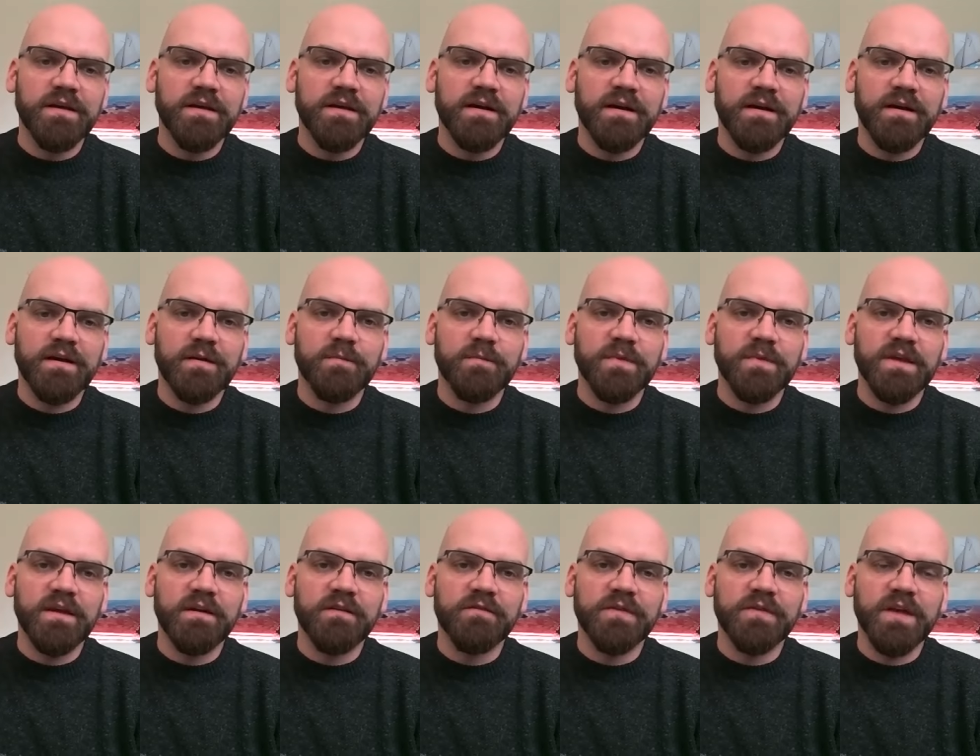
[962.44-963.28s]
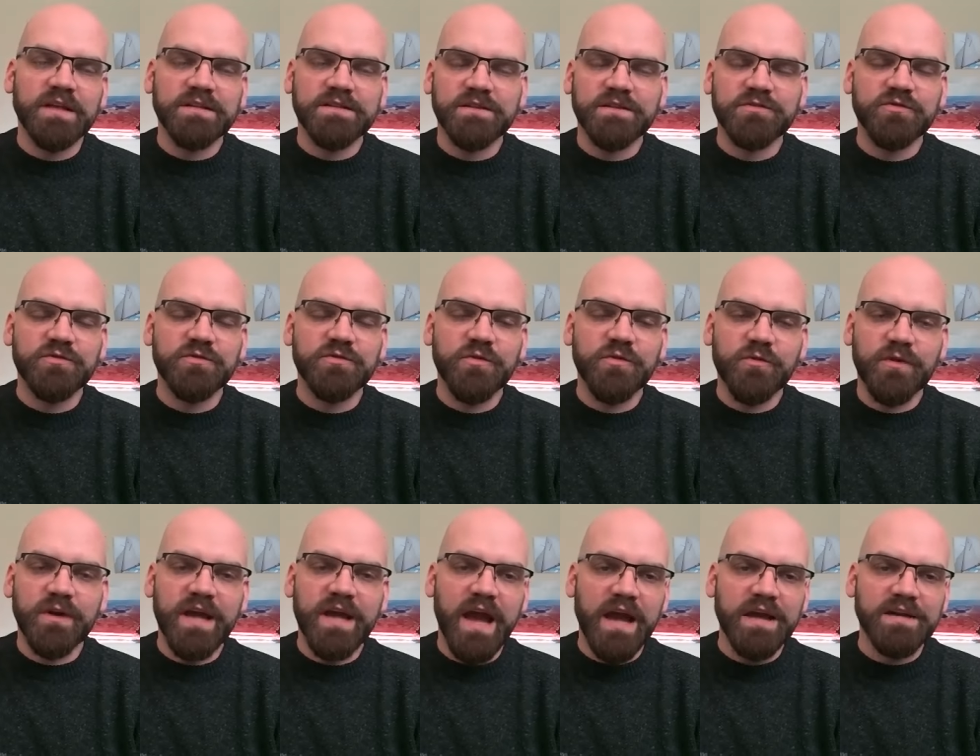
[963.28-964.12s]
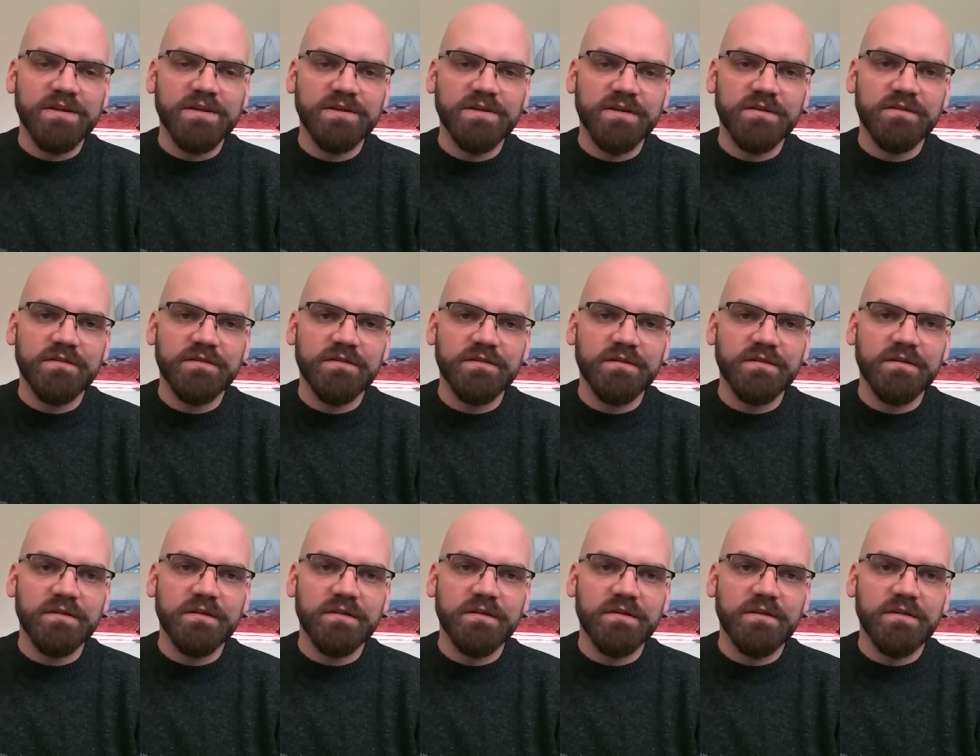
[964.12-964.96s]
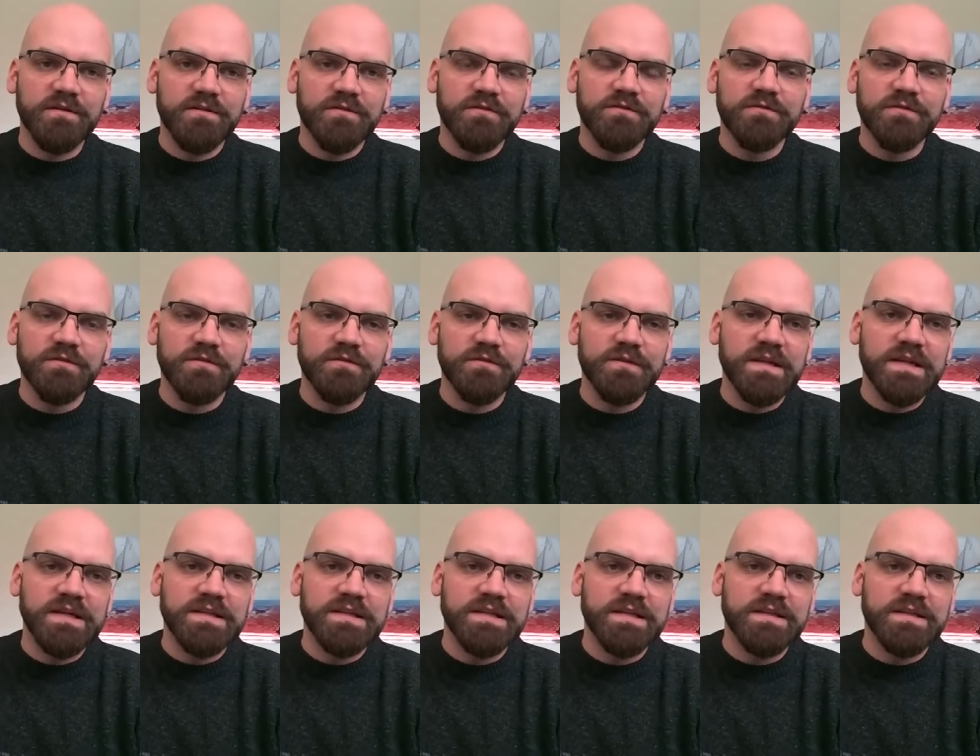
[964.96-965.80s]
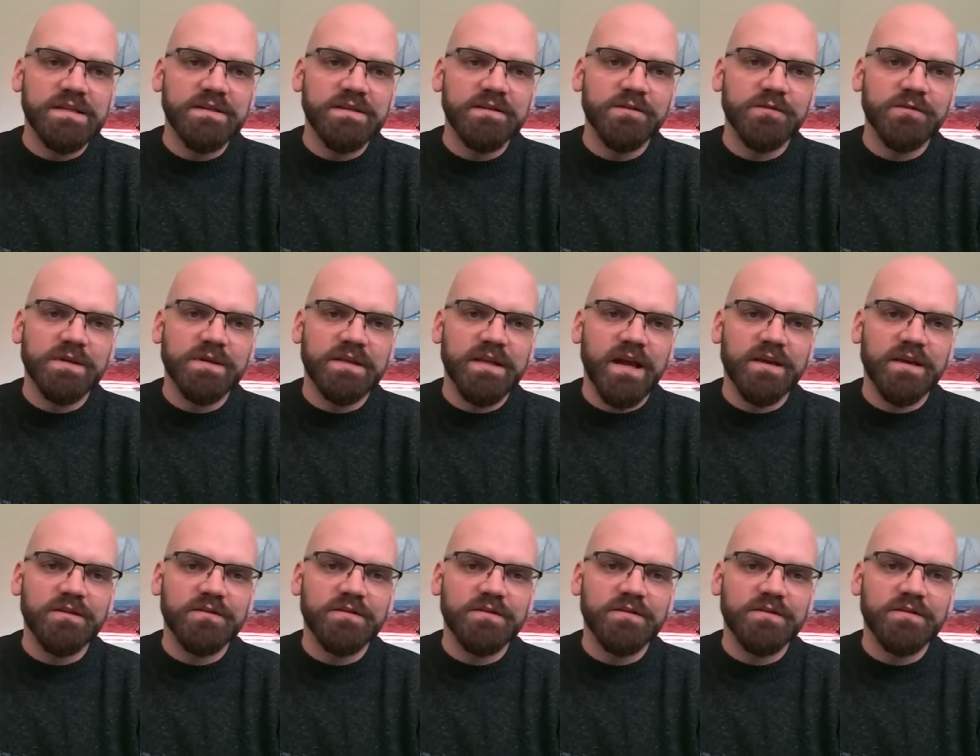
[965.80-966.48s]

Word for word: Um, if that's a true reaction, you you need to deal with that.